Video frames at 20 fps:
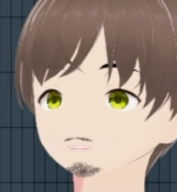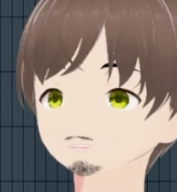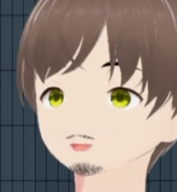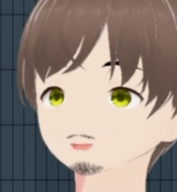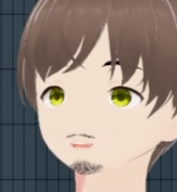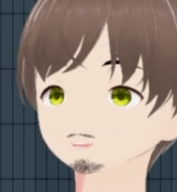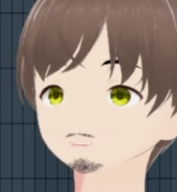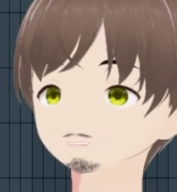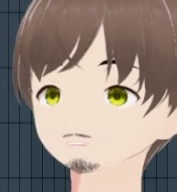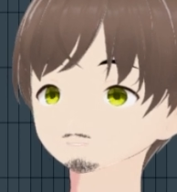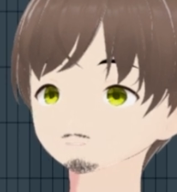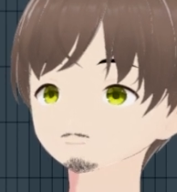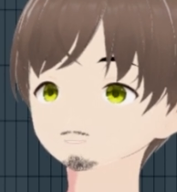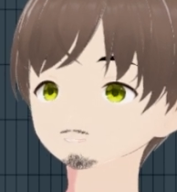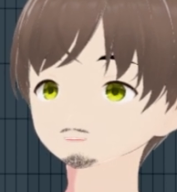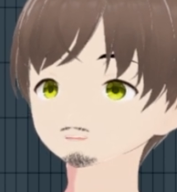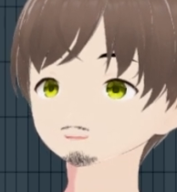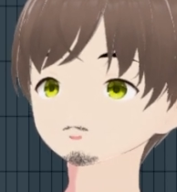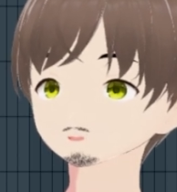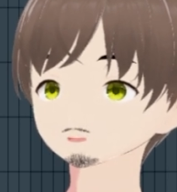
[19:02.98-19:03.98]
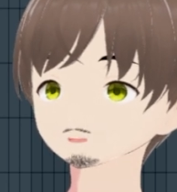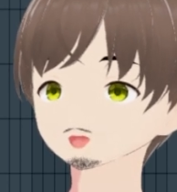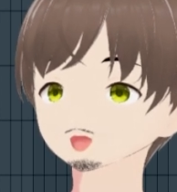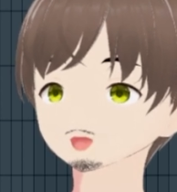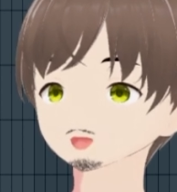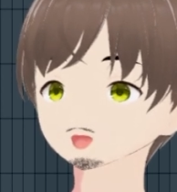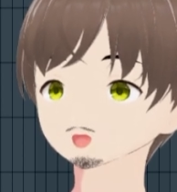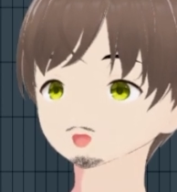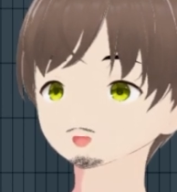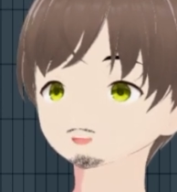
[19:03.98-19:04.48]
yeah, and we're gonna
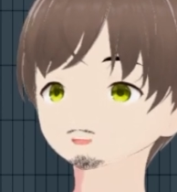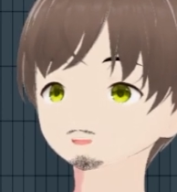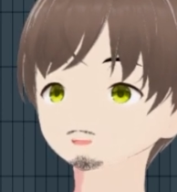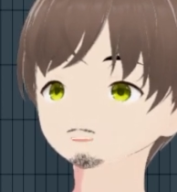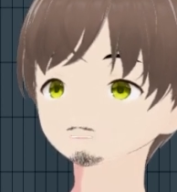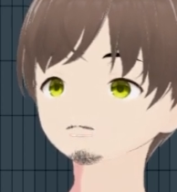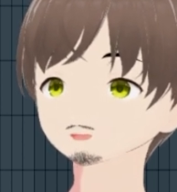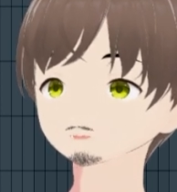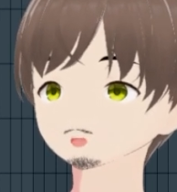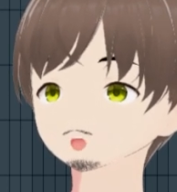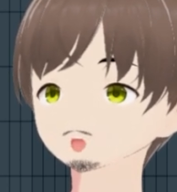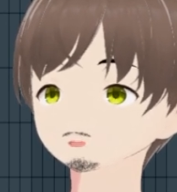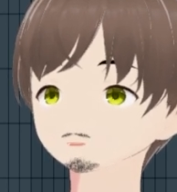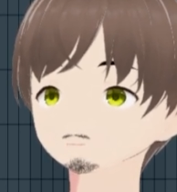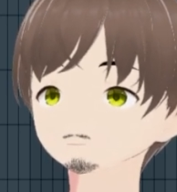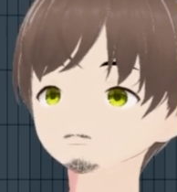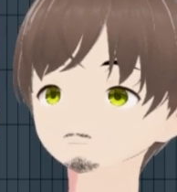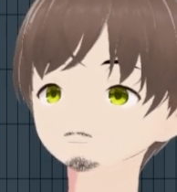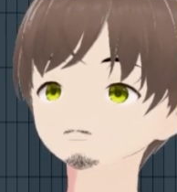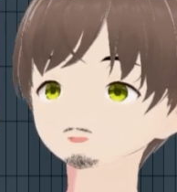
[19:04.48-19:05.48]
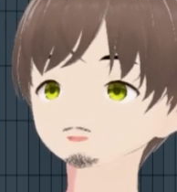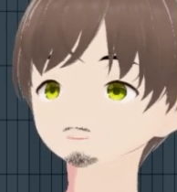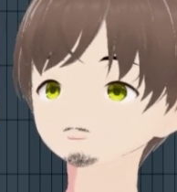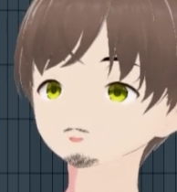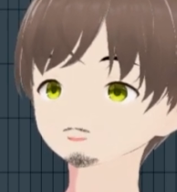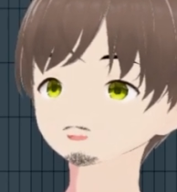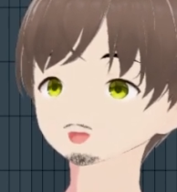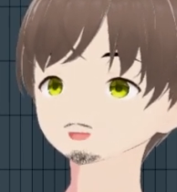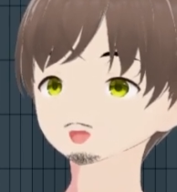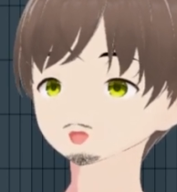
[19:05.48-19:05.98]
compare it. So this one's
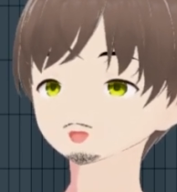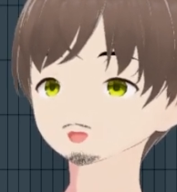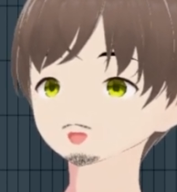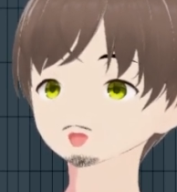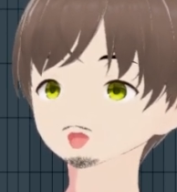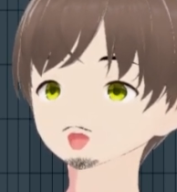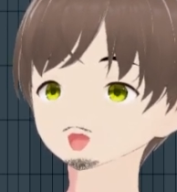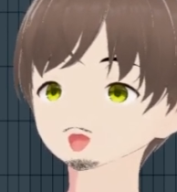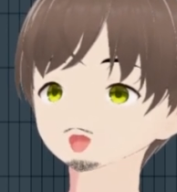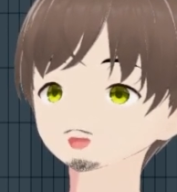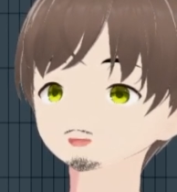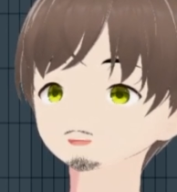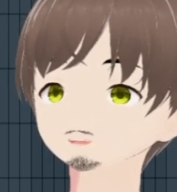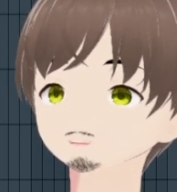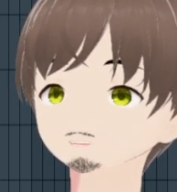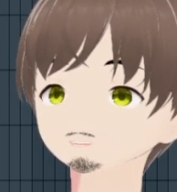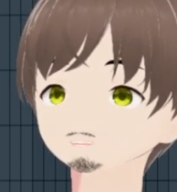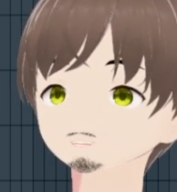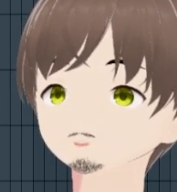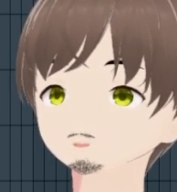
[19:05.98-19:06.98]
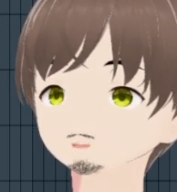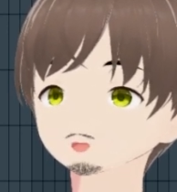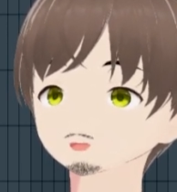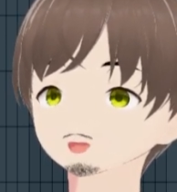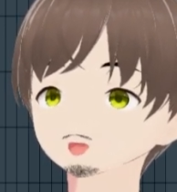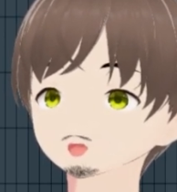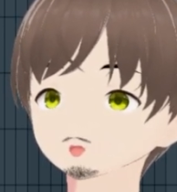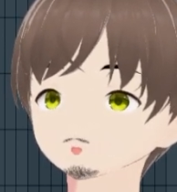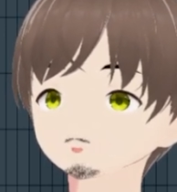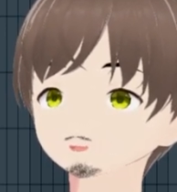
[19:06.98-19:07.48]
gonna be mine, and we're gonna
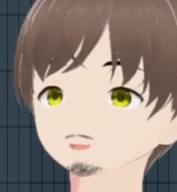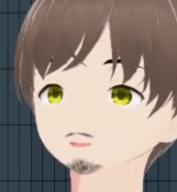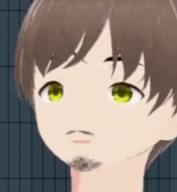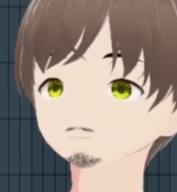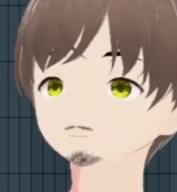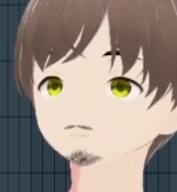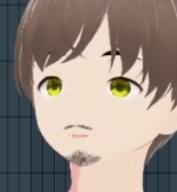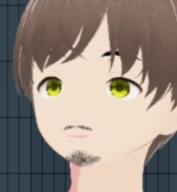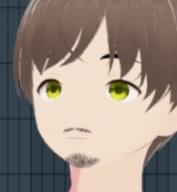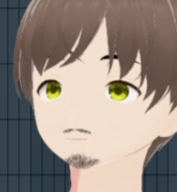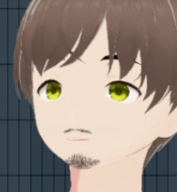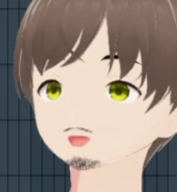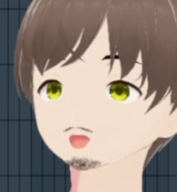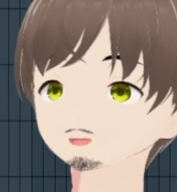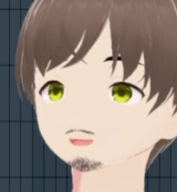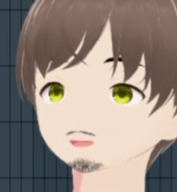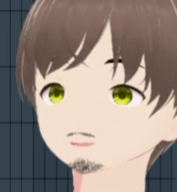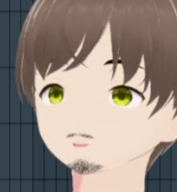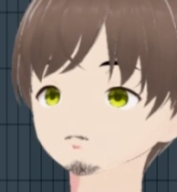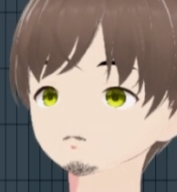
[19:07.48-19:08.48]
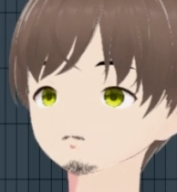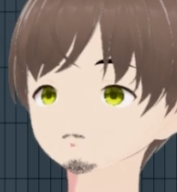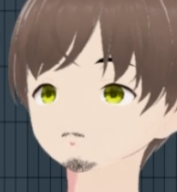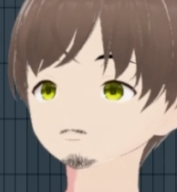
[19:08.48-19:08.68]
put the one on too.